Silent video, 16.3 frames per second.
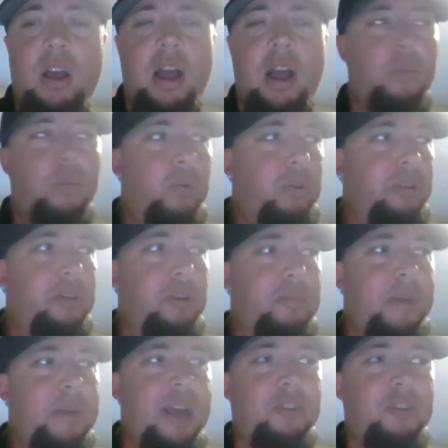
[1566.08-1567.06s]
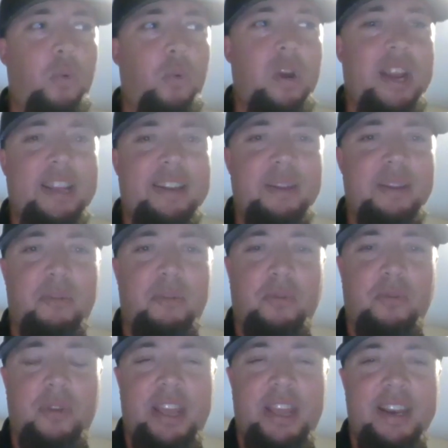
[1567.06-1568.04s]
I will look back to what I did
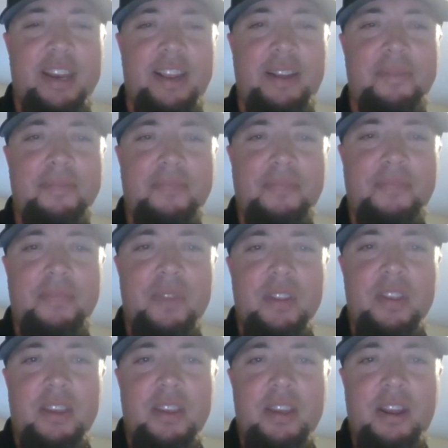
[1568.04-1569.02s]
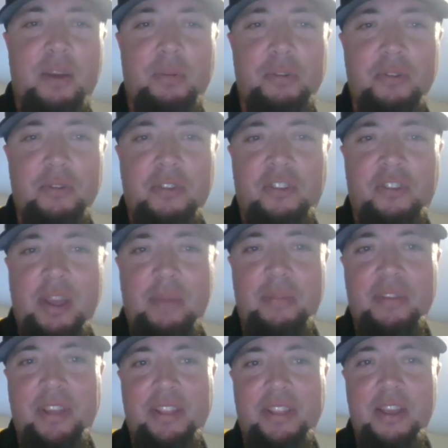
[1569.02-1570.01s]
before that inning. And I will do the
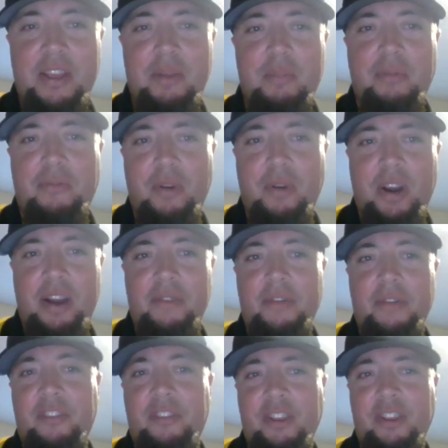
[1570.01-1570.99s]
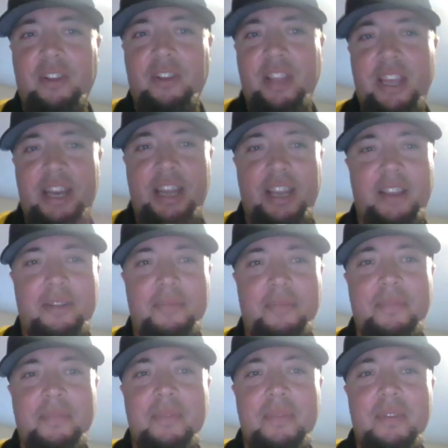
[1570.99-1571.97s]
same thing then before every single inning
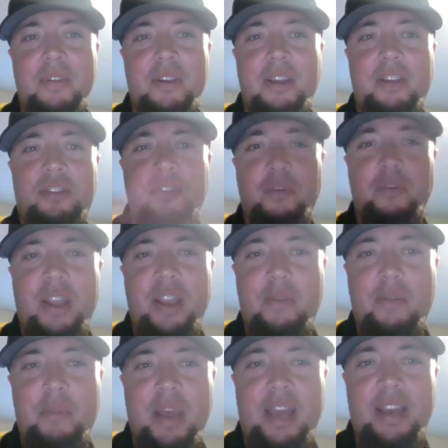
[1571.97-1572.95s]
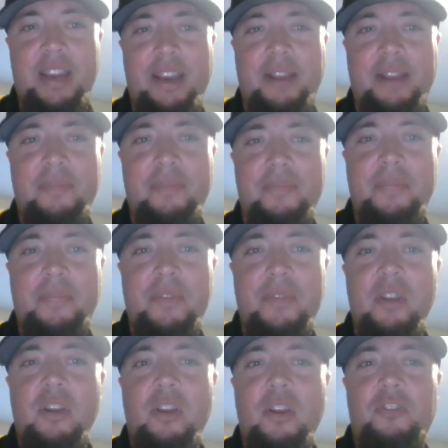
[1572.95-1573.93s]
until we have a bad inning.
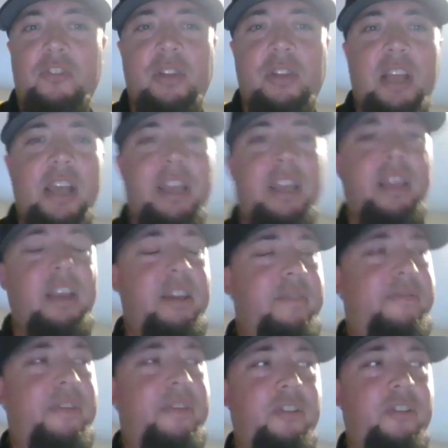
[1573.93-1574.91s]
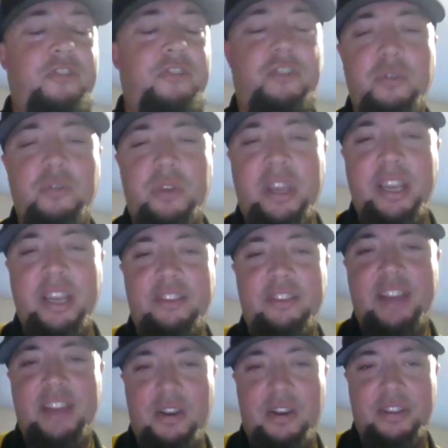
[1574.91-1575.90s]
So, like, if there's 2
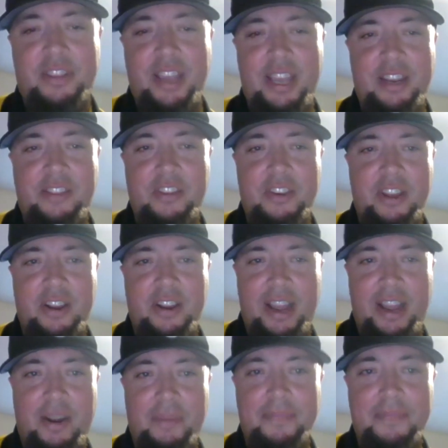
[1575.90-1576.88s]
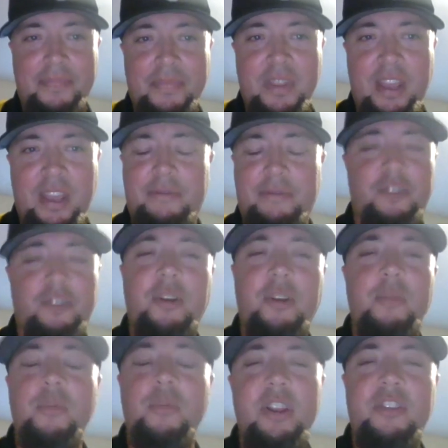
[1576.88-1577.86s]
kids down at the end of the dugout, and for
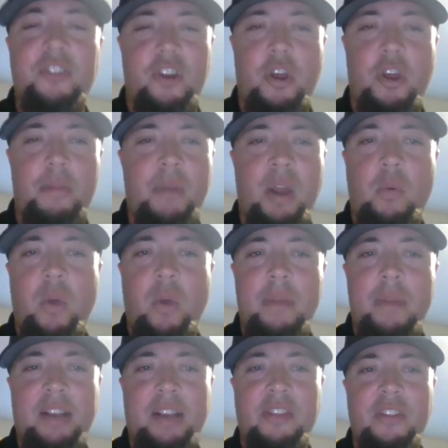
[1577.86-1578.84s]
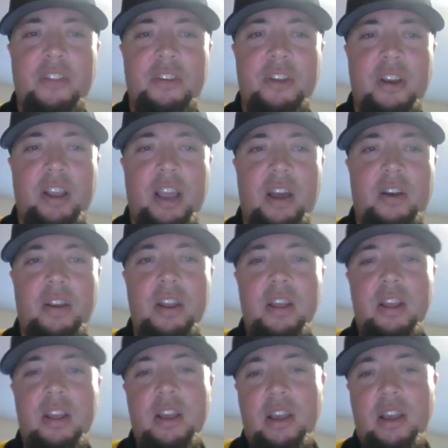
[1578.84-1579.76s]
some reason on my way back down the dugout,